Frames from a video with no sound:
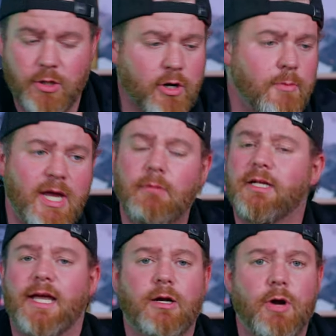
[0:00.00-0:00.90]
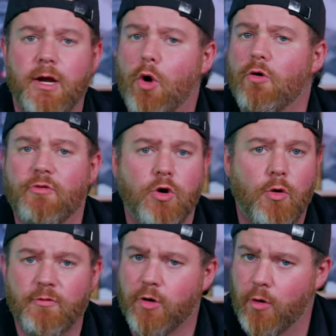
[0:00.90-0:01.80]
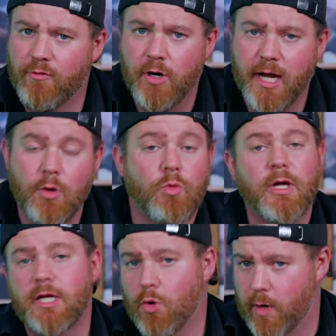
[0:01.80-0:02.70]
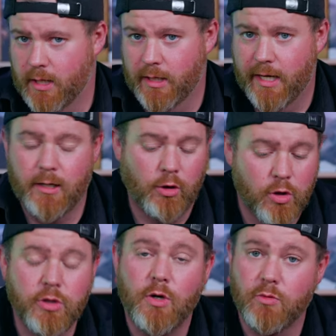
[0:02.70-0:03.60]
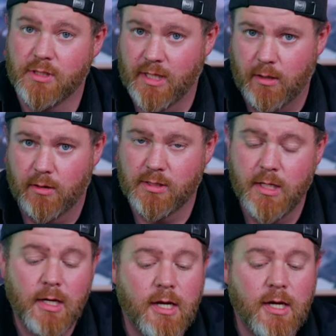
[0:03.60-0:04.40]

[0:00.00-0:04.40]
you're going to be able to iterate over and over and over again really quickly and learn those skills.